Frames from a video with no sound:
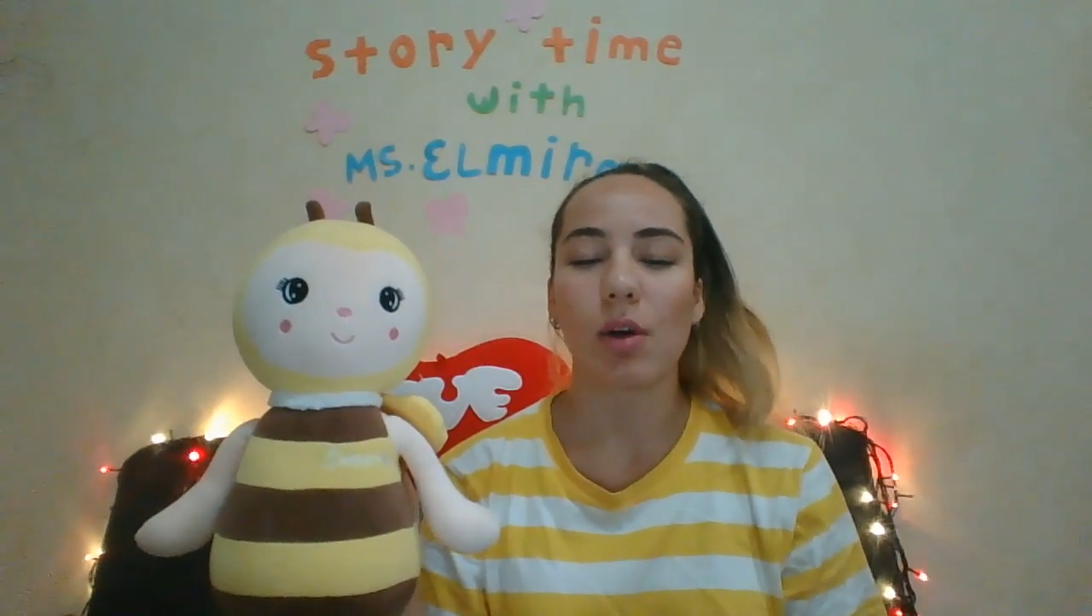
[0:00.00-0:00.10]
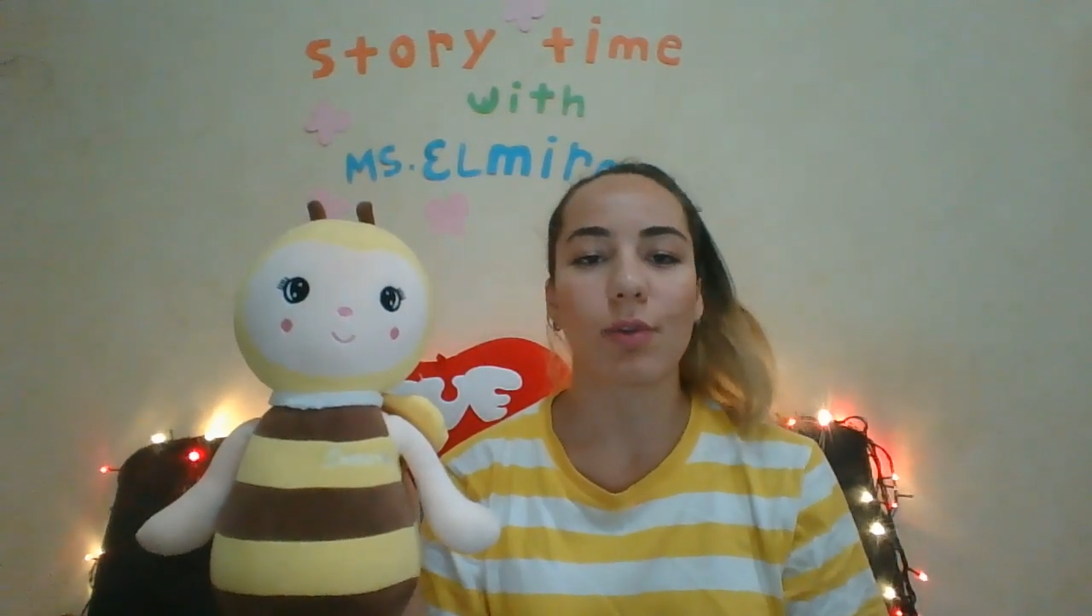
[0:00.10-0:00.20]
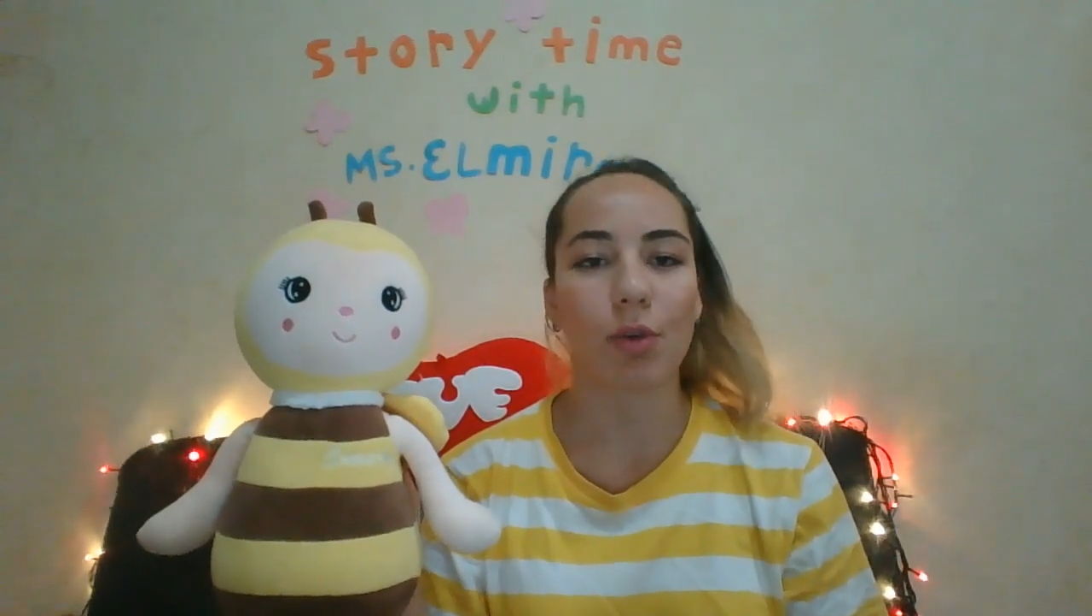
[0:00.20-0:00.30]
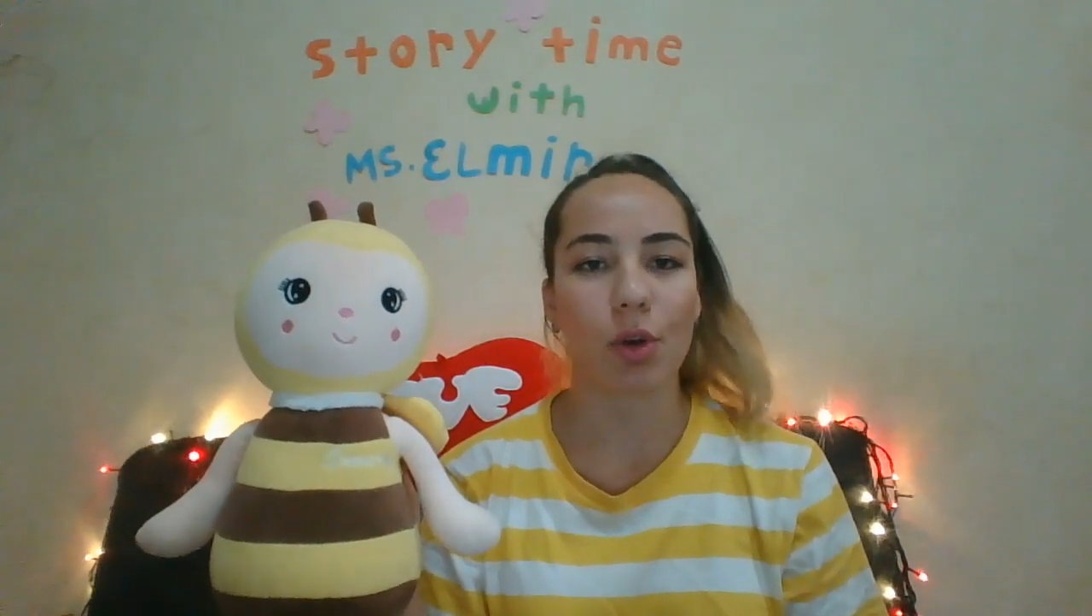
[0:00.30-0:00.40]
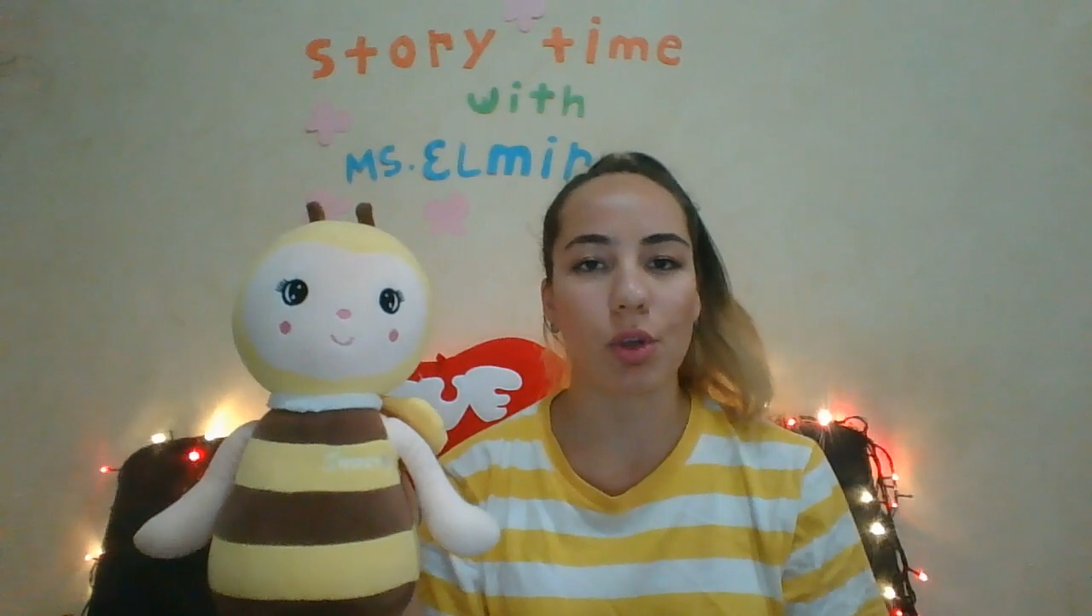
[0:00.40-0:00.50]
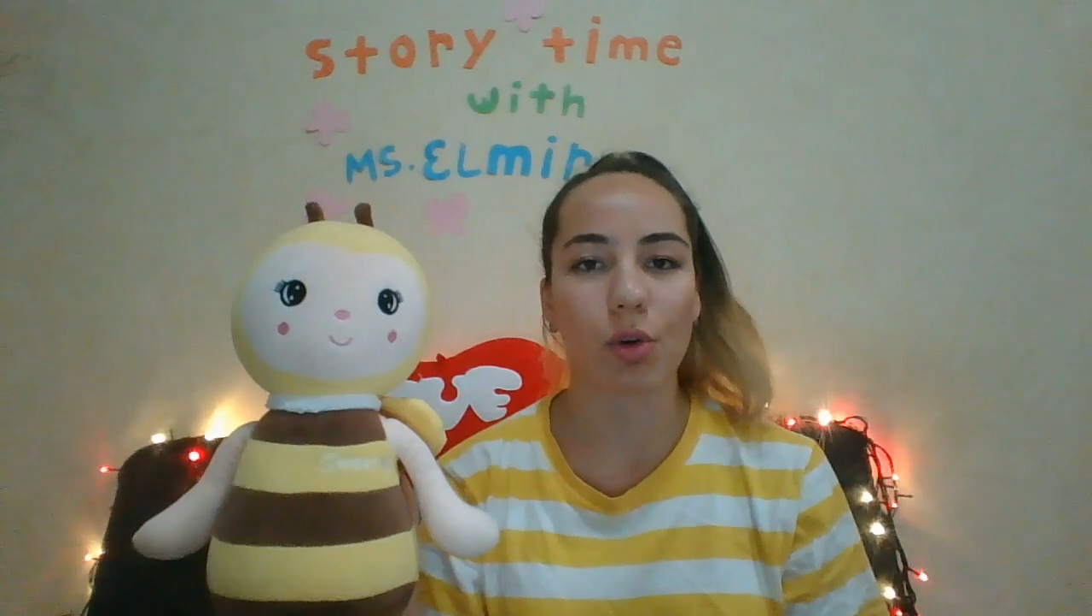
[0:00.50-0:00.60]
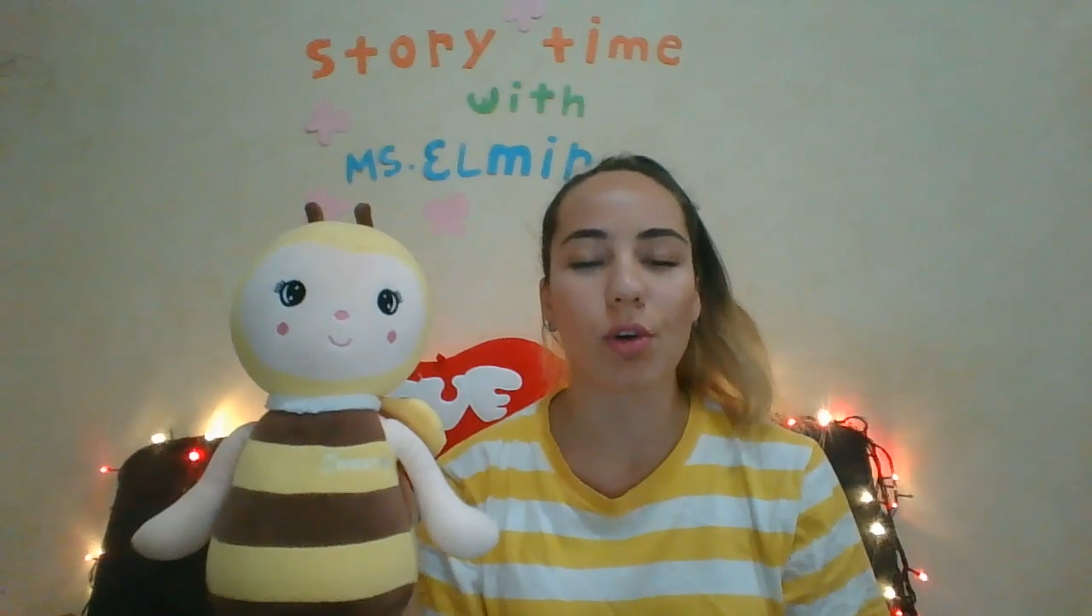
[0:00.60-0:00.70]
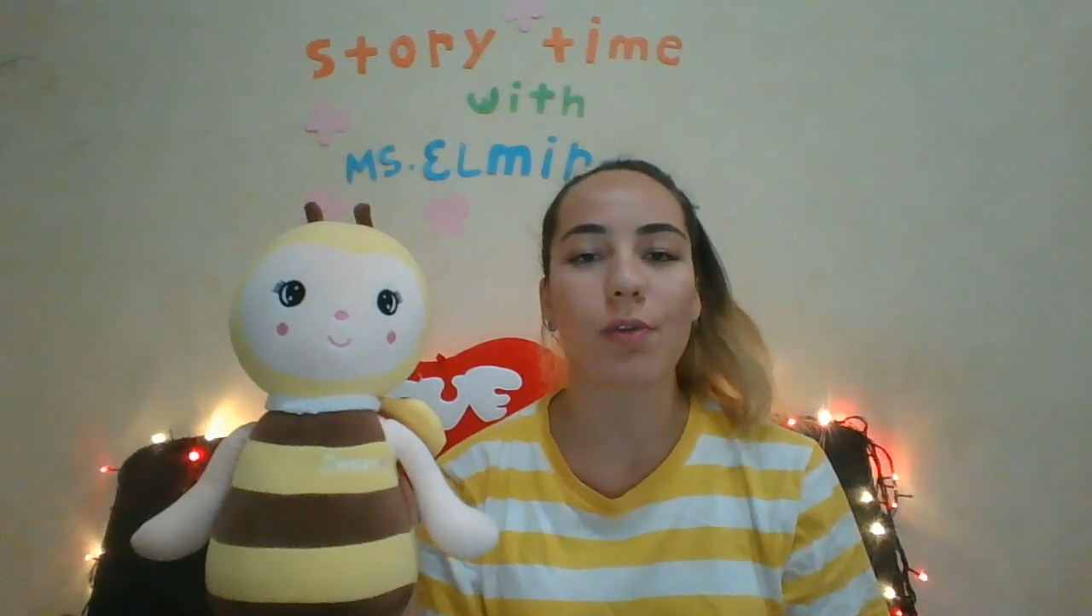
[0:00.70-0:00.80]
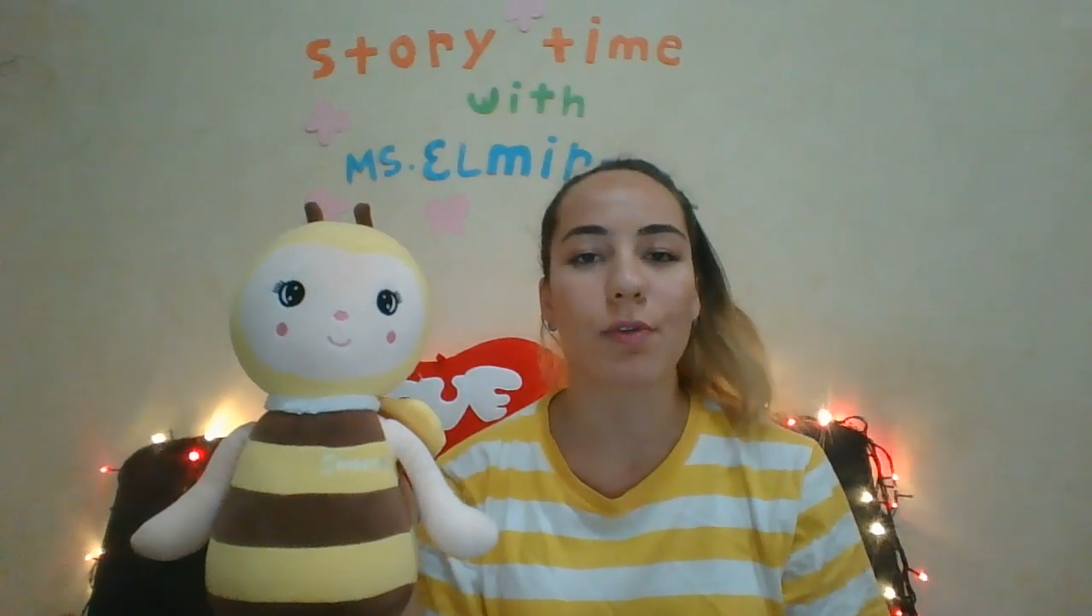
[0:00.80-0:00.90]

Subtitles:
for your